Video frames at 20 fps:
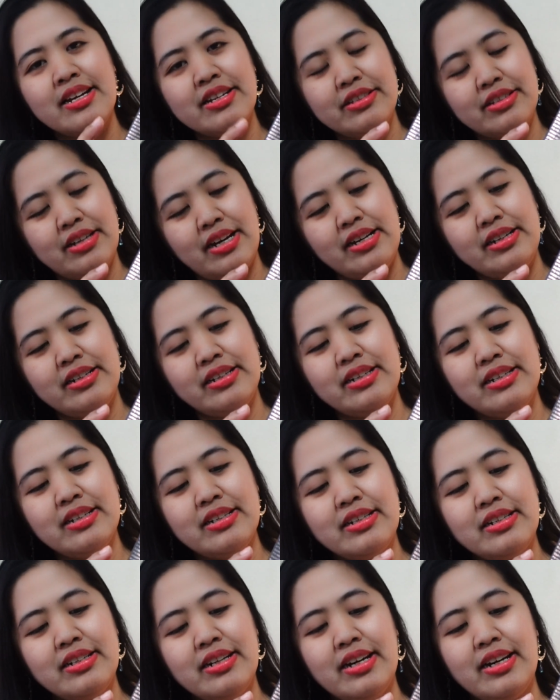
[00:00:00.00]

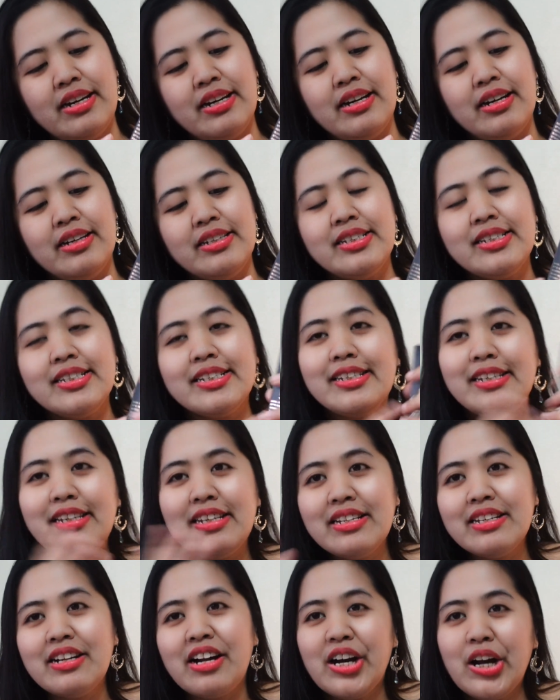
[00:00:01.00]
tighten the
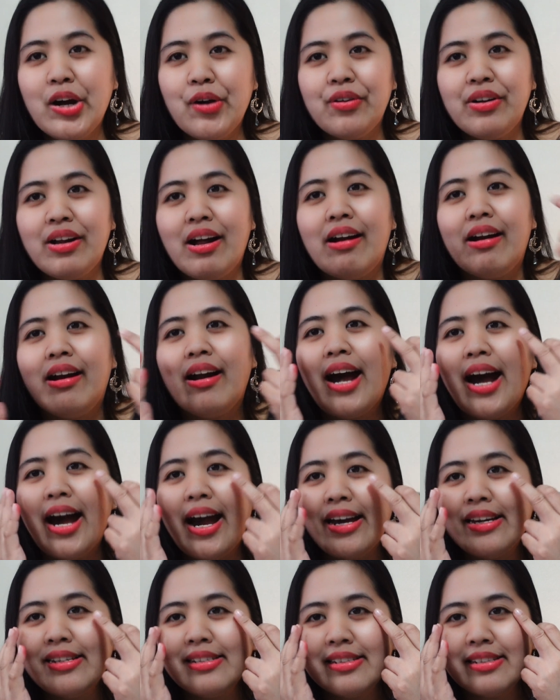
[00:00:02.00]
skin around our
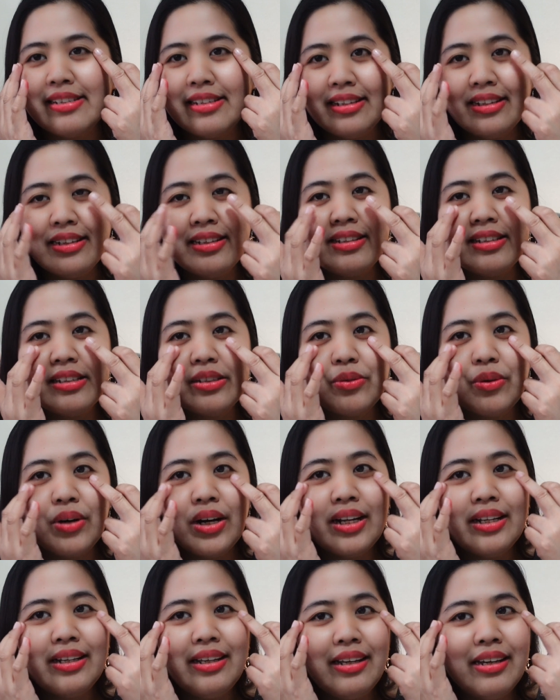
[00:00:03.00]
eyes. This
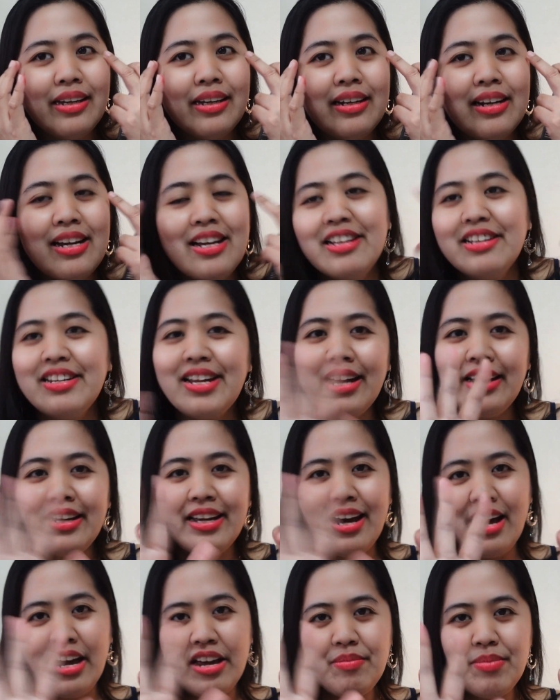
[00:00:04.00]
one here, not
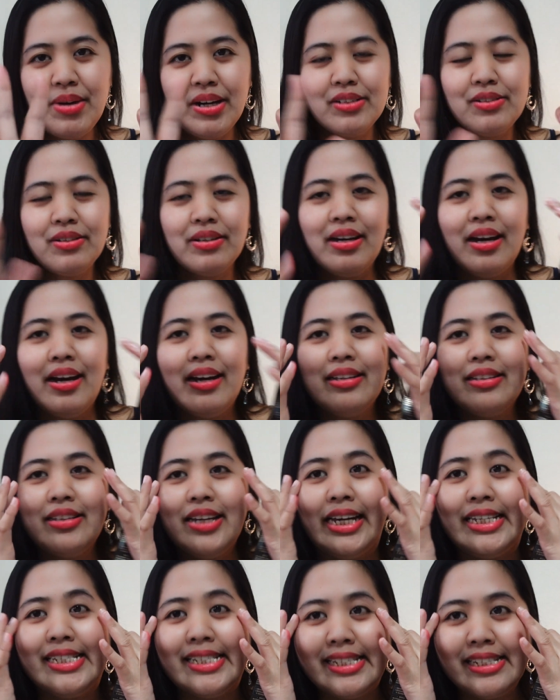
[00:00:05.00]
the eye bags, okay,
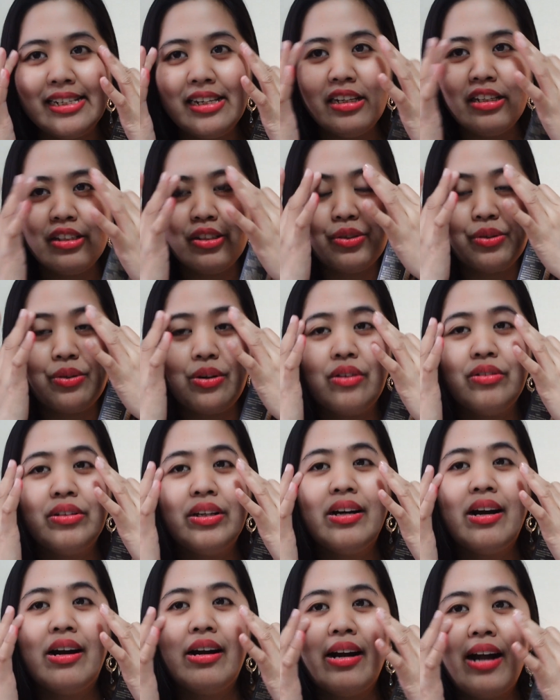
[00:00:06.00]
the skin
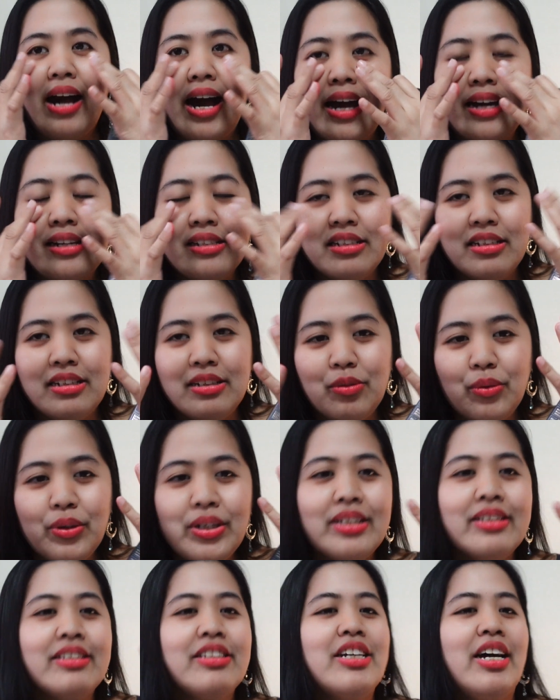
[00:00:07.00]
surrounding our eyes, it
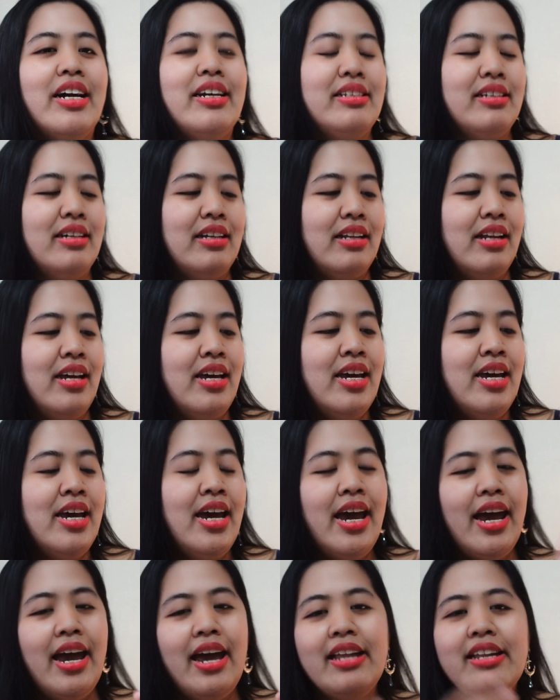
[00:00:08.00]
will tighten
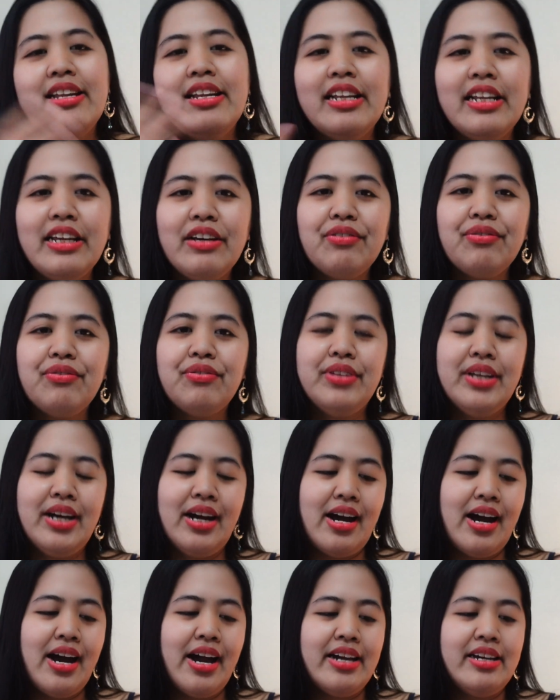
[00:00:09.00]
and lift the
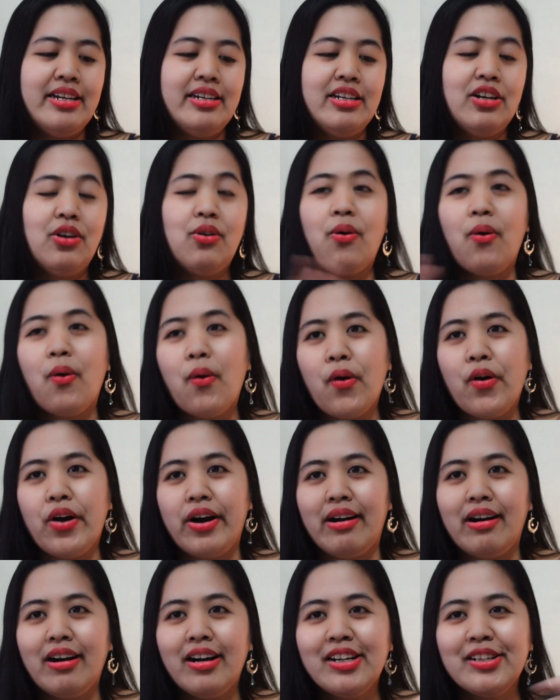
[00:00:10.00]
eye
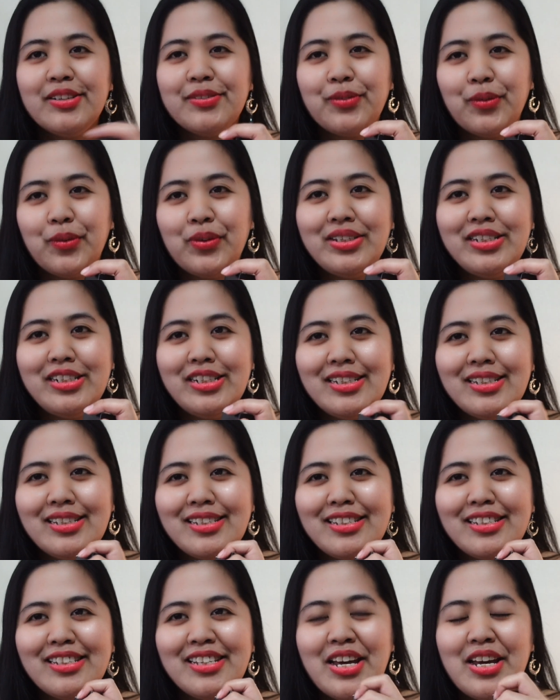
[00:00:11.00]
core, which
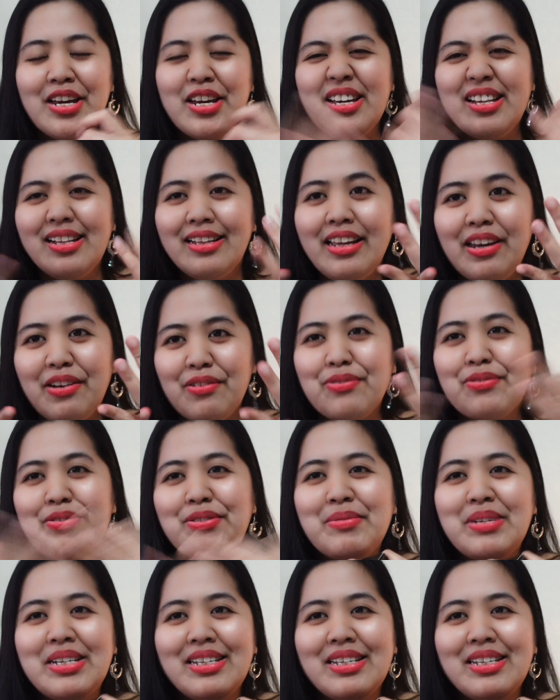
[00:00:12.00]
is lift,